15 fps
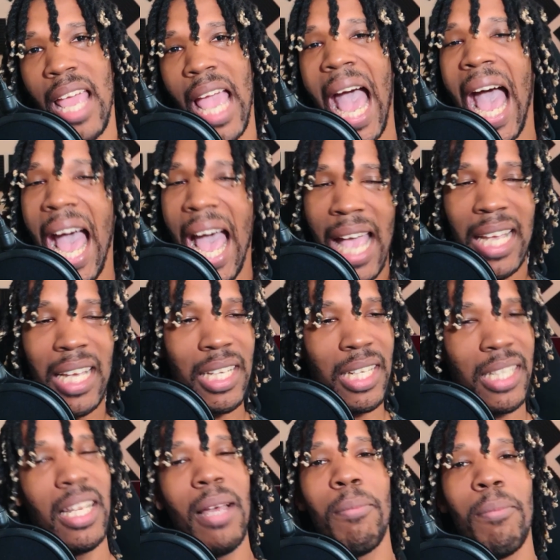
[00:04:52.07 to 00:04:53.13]
I could
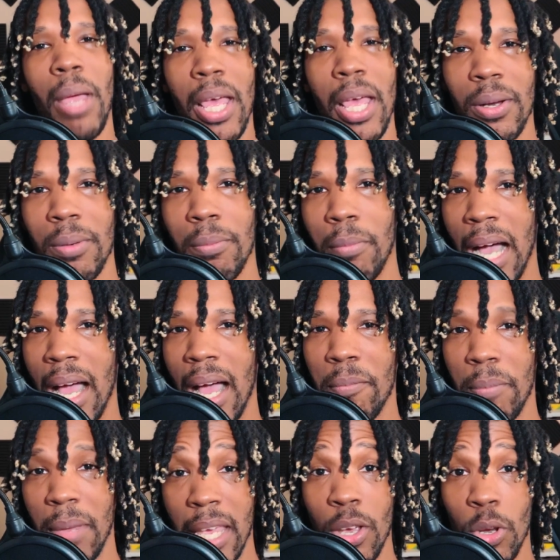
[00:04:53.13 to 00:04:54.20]
have done better by
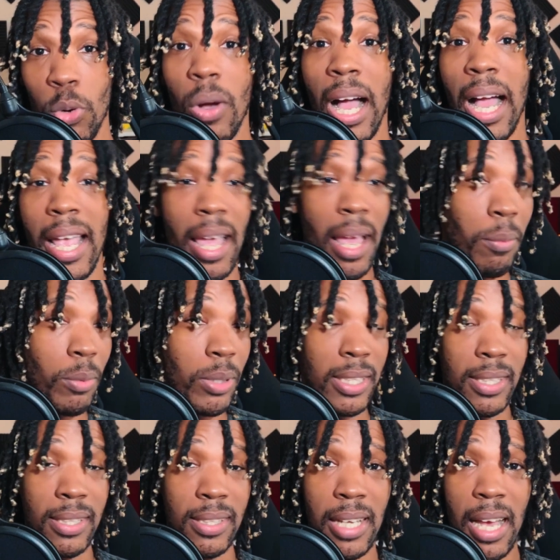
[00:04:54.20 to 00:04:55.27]
being who I am, which
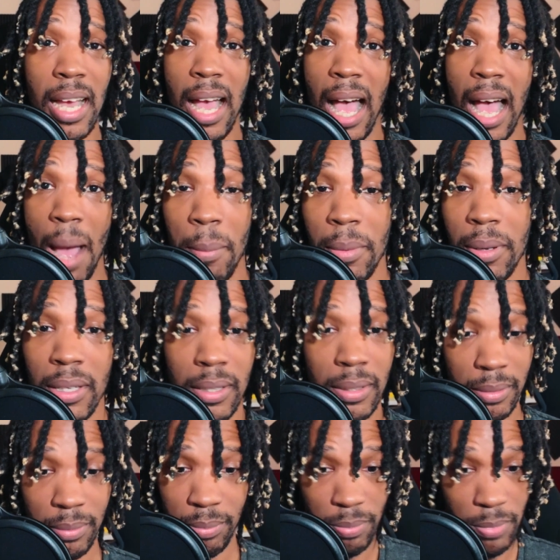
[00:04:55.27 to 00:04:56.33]
is I'm a
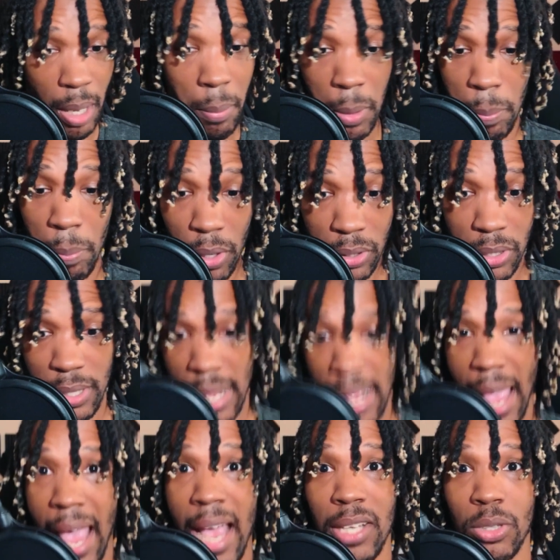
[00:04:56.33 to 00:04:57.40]
I'm a person that
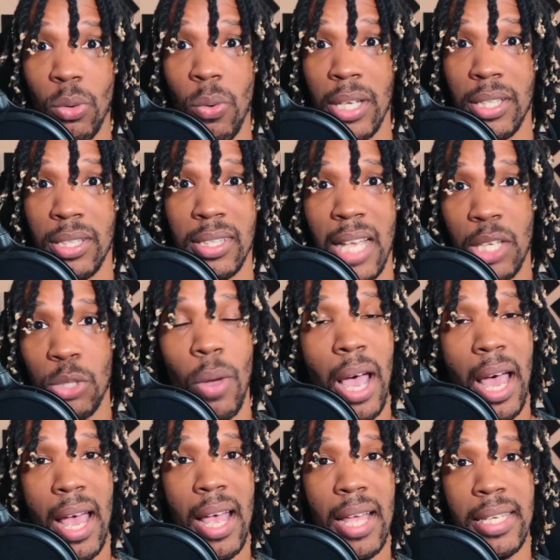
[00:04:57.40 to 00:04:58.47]
asks questions. That's why
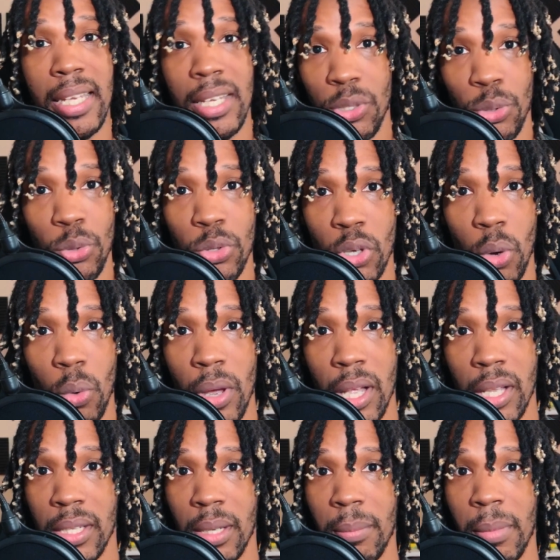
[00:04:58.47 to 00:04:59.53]
I didn't do so well
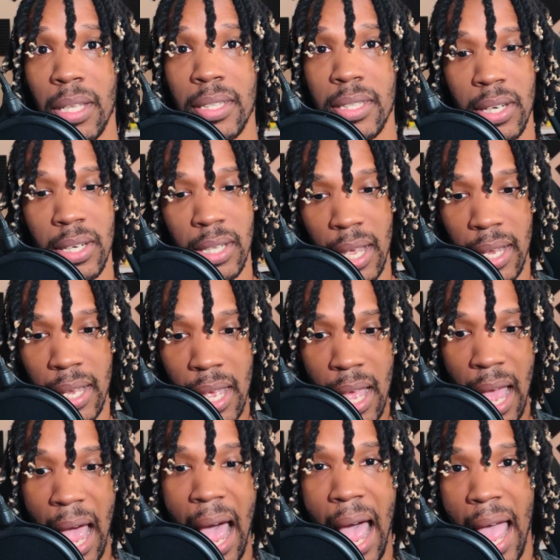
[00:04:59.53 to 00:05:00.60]
in the military. Like,
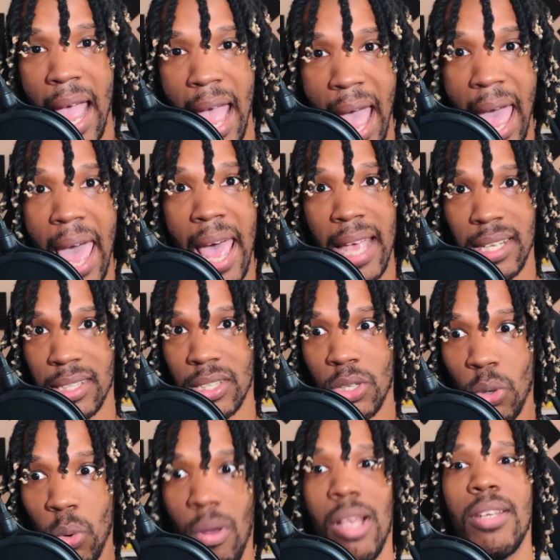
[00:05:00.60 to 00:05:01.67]
I ask
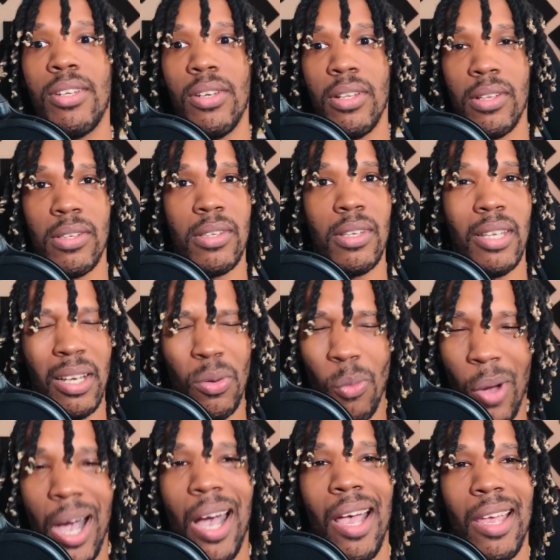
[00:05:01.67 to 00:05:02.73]
questions, like,
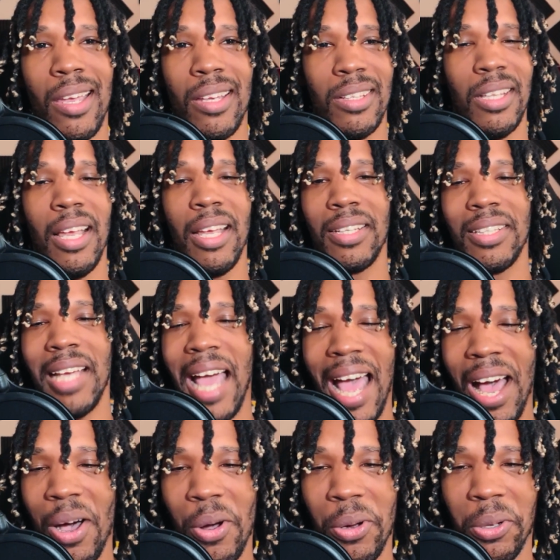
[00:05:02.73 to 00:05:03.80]
why? Like,
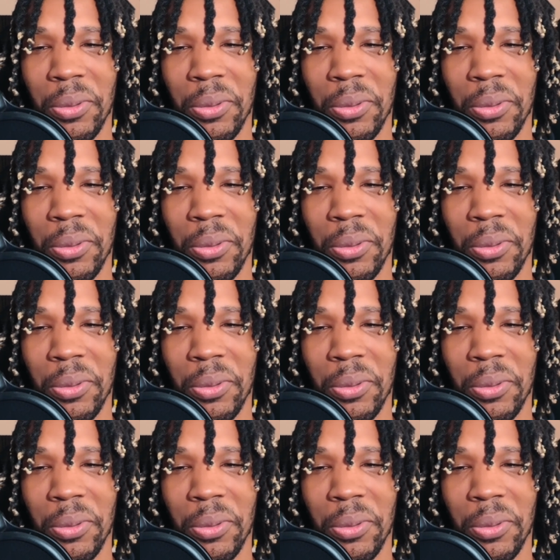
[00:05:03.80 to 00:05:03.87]
how are